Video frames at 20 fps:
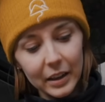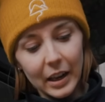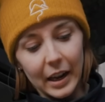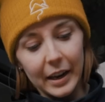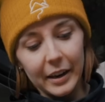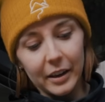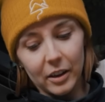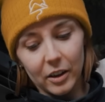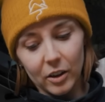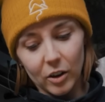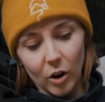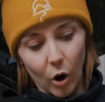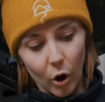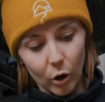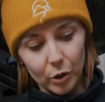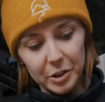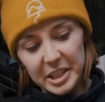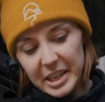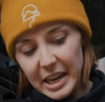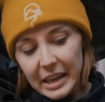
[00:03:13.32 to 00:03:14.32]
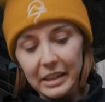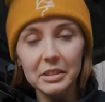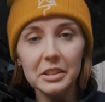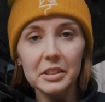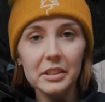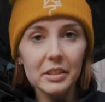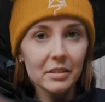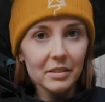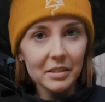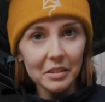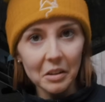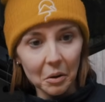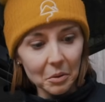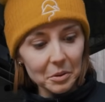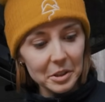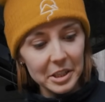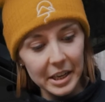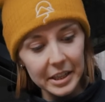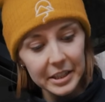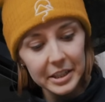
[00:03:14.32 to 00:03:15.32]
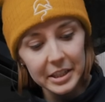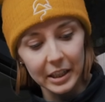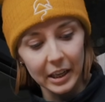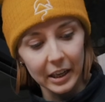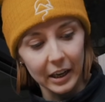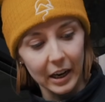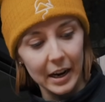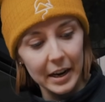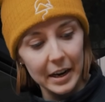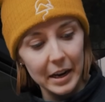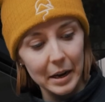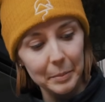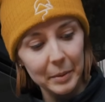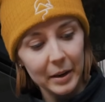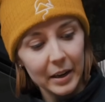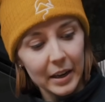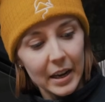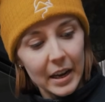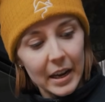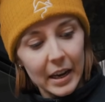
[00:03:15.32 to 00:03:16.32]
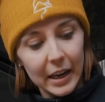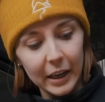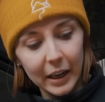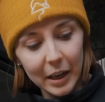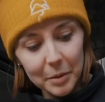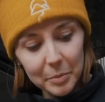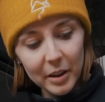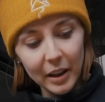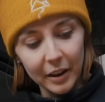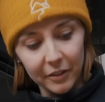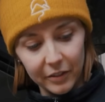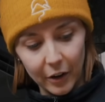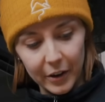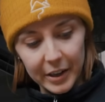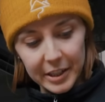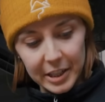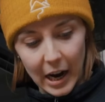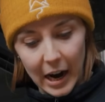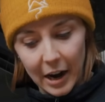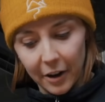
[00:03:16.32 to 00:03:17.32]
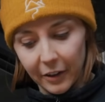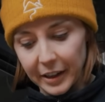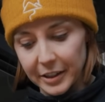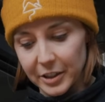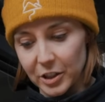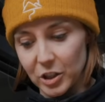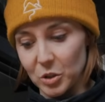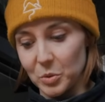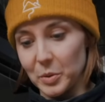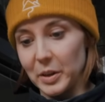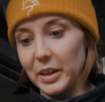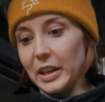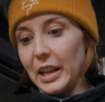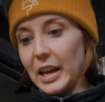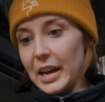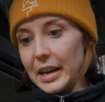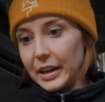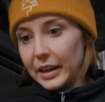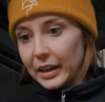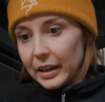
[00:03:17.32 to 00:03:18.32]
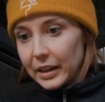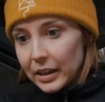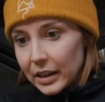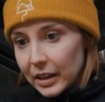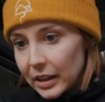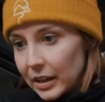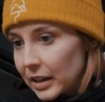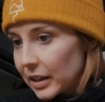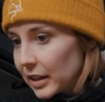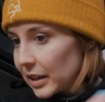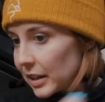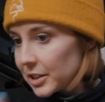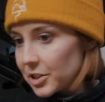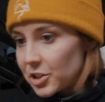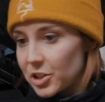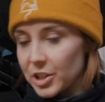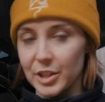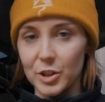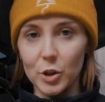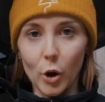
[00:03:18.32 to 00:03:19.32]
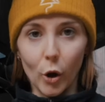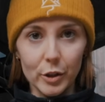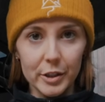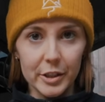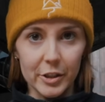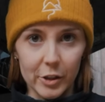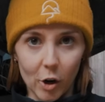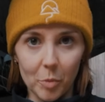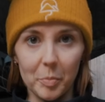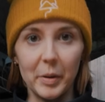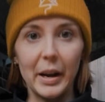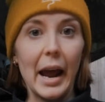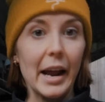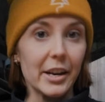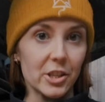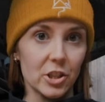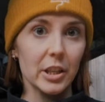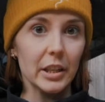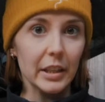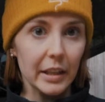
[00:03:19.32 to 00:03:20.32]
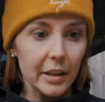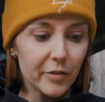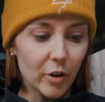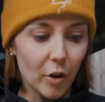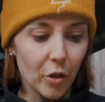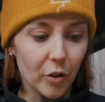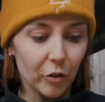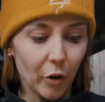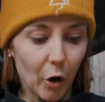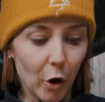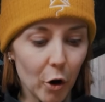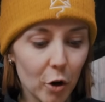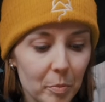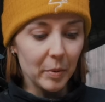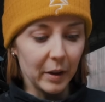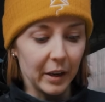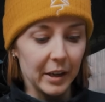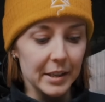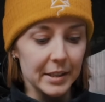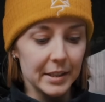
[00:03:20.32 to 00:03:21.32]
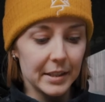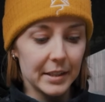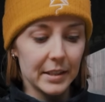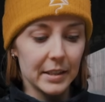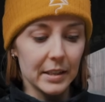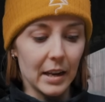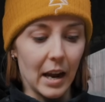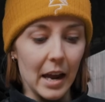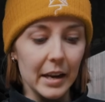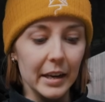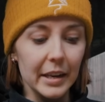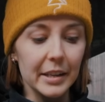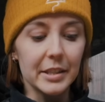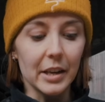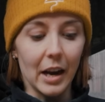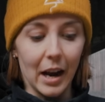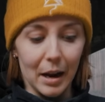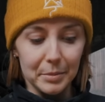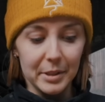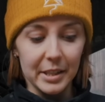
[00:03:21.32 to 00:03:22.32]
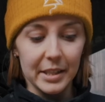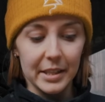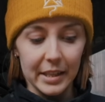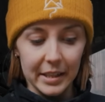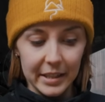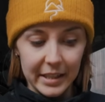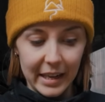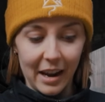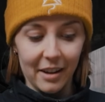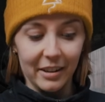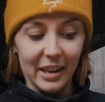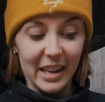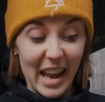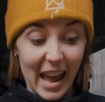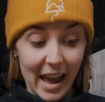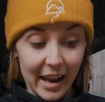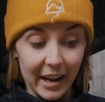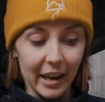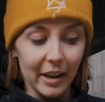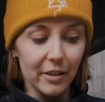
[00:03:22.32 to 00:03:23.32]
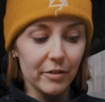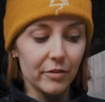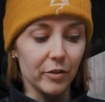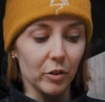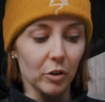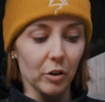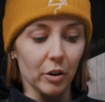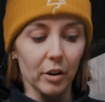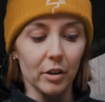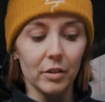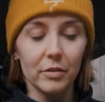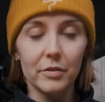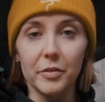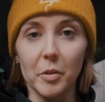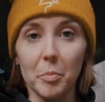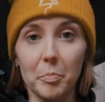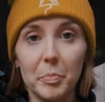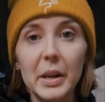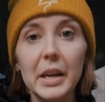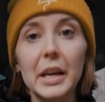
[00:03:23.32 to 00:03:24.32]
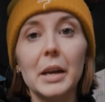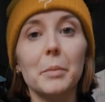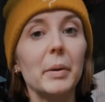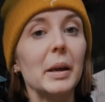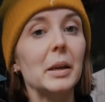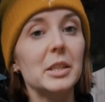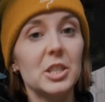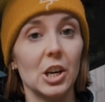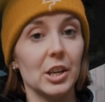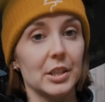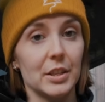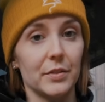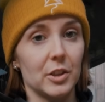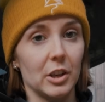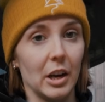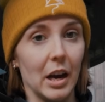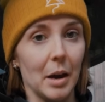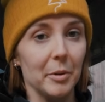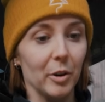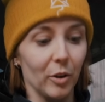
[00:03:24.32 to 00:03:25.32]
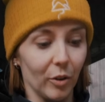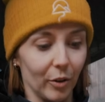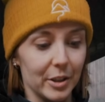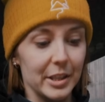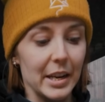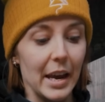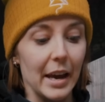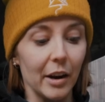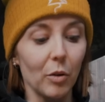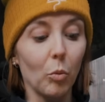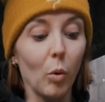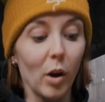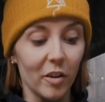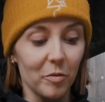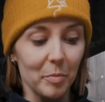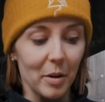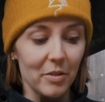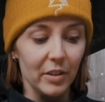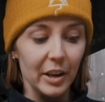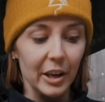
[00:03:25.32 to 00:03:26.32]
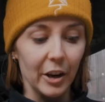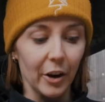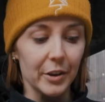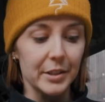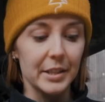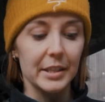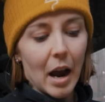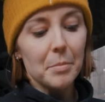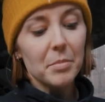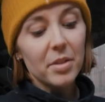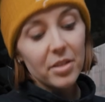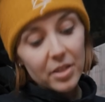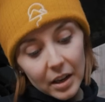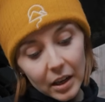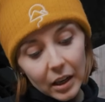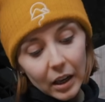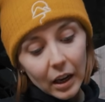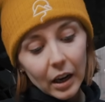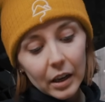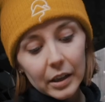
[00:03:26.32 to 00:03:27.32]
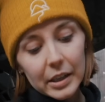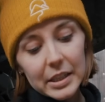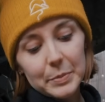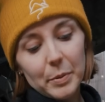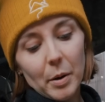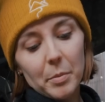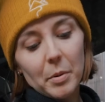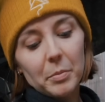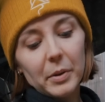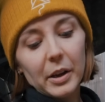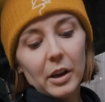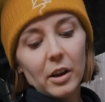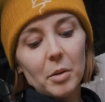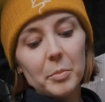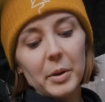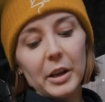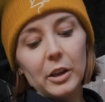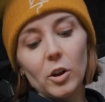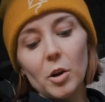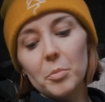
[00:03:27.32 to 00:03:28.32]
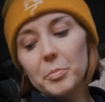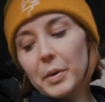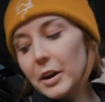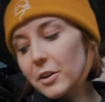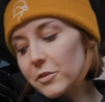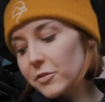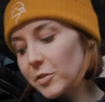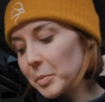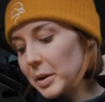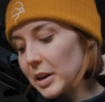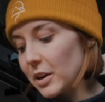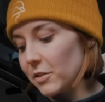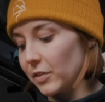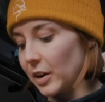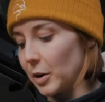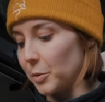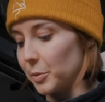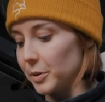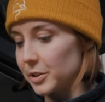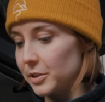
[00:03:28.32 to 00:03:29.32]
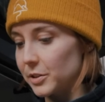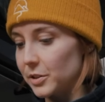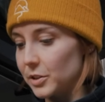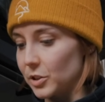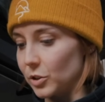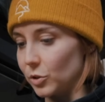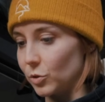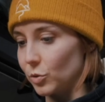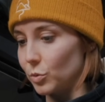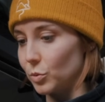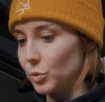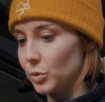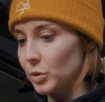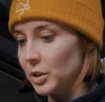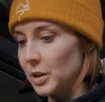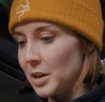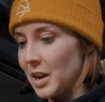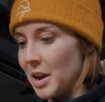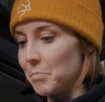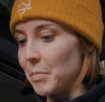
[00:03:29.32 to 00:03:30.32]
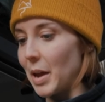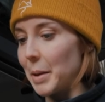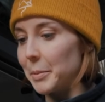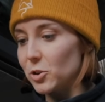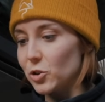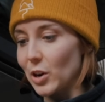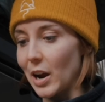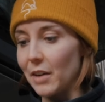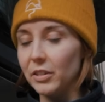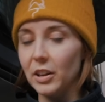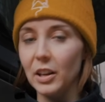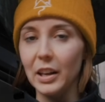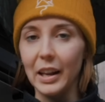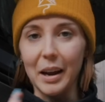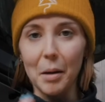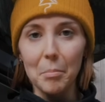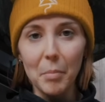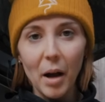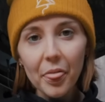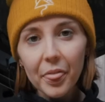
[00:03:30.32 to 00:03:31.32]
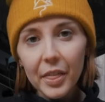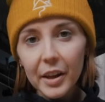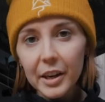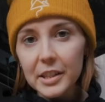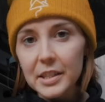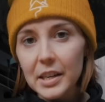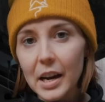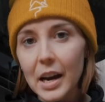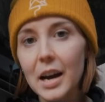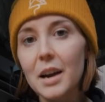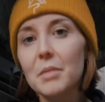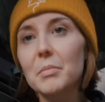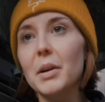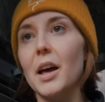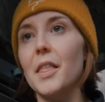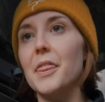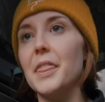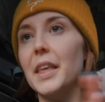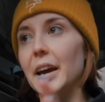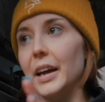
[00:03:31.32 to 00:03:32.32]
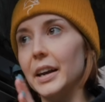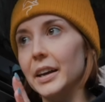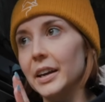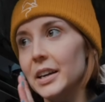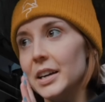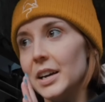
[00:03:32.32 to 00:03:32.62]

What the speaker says: like content like I am, it can be like very tiring to do it like just non-stop and actually live on the road, because I need time to sit down and edit for the big chunks of time in order to edit one of my videos. I'm thinking it's probably going to be a lot better for me if I were to maybe travel at like a month at a time and then